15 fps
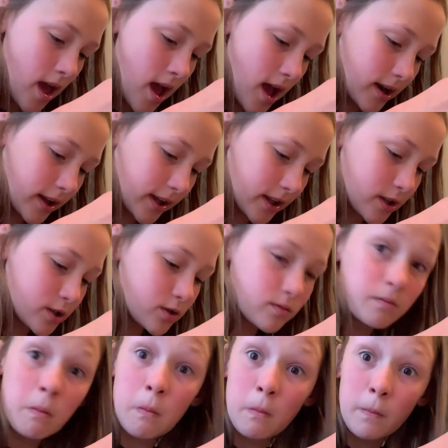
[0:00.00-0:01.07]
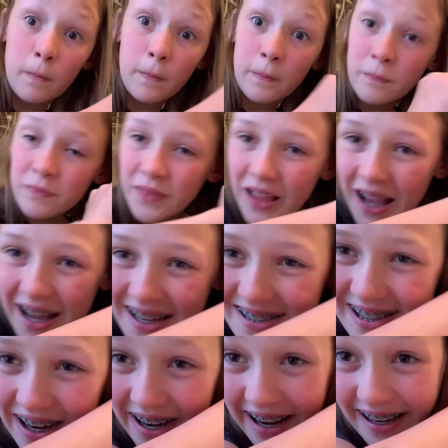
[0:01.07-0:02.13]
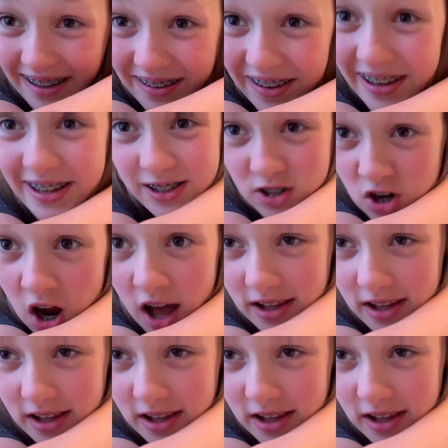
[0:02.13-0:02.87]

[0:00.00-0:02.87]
and I'm gonna, sorry, and I'm gonna draw